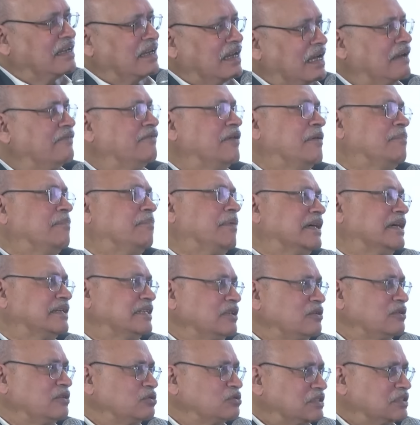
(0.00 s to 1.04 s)
if a
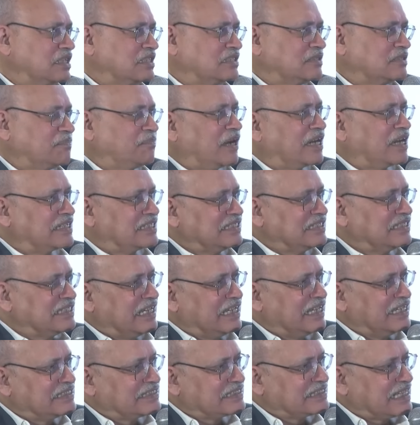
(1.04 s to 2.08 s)
party loses, party
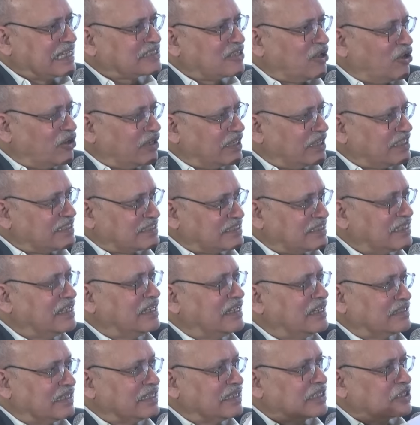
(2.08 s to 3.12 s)
gains, as long as
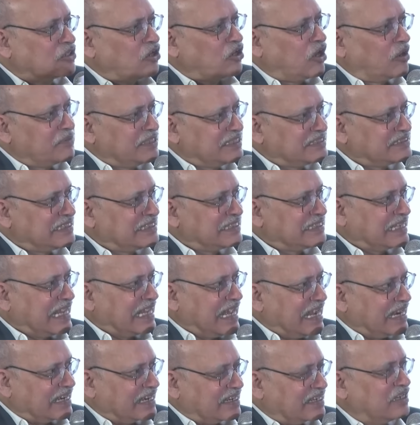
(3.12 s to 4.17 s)
the economy is
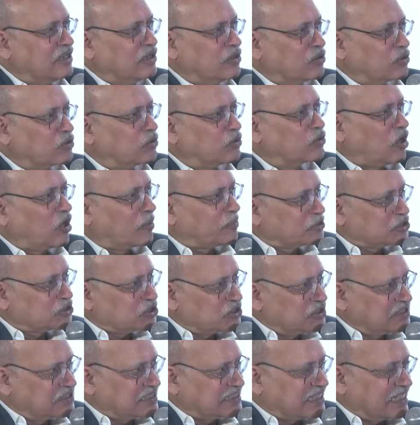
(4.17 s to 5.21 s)
intact, growth
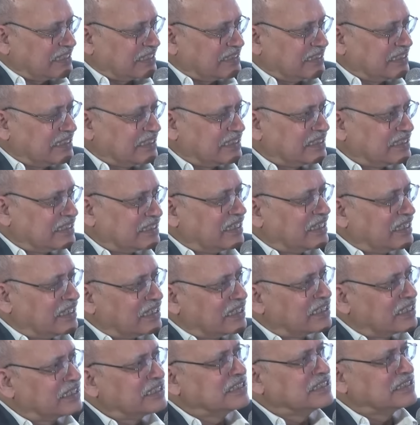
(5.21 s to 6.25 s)
opportunities are there,
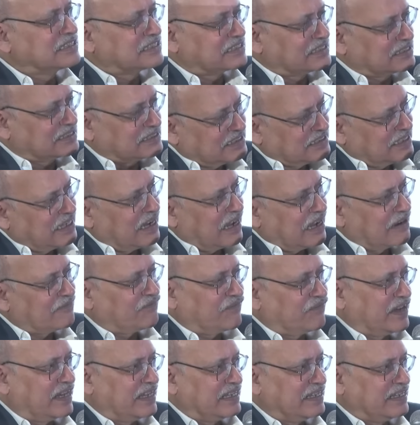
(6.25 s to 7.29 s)
earnings are
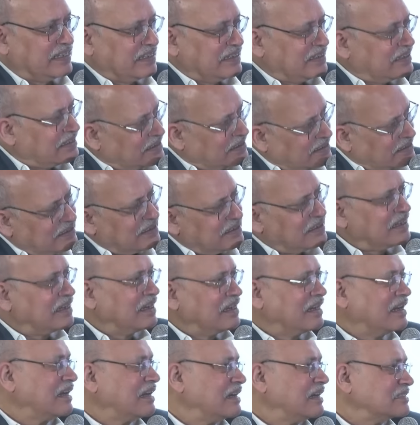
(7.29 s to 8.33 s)
fine,
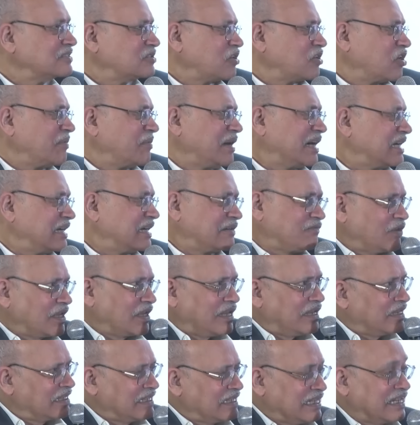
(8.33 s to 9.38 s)
uh, stock market
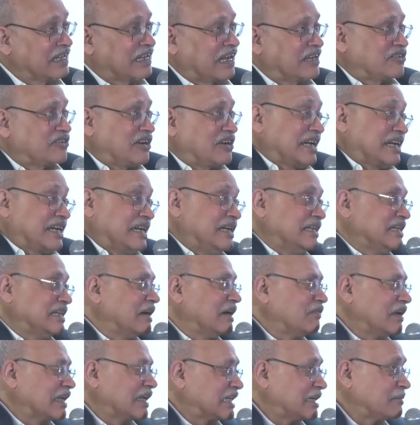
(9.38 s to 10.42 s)
will, in I a mean, country like India,
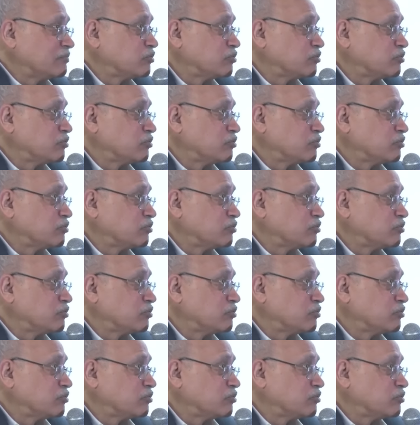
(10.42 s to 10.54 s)
will in keep